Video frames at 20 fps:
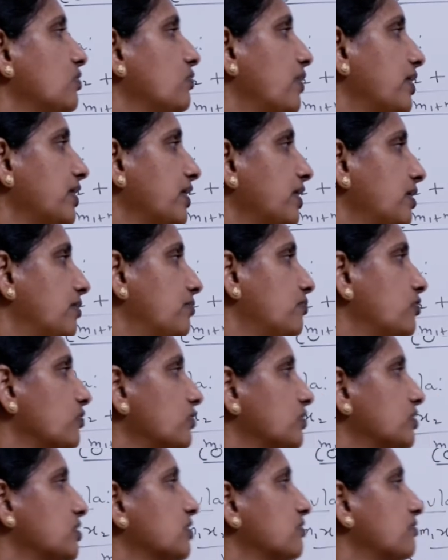1 and m2
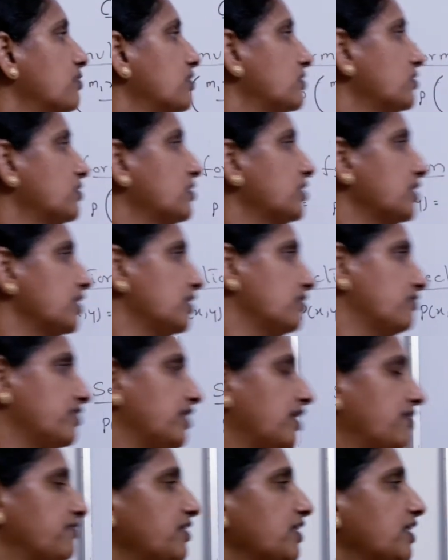is equal to 3 and we
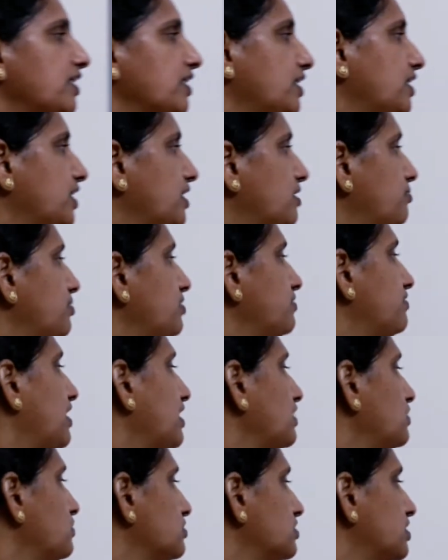have taken A and B
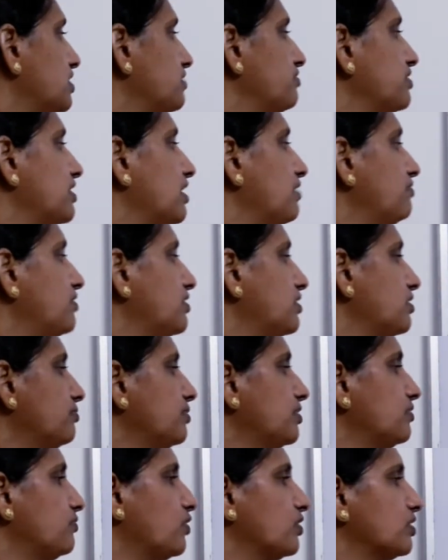values. Then we have
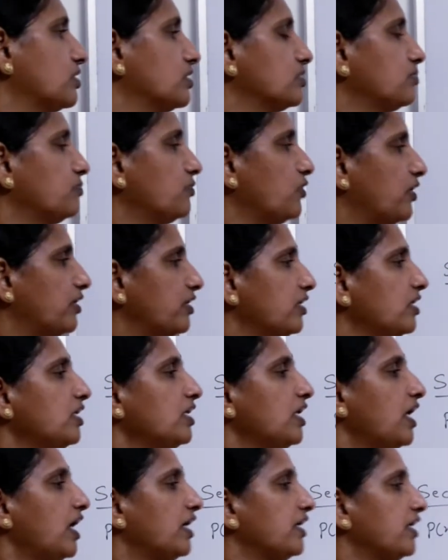determined what is the point
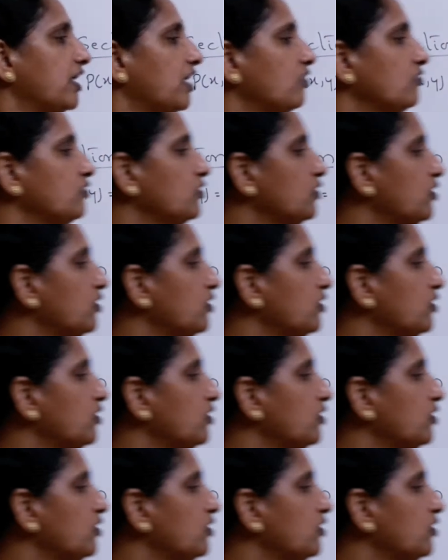and how you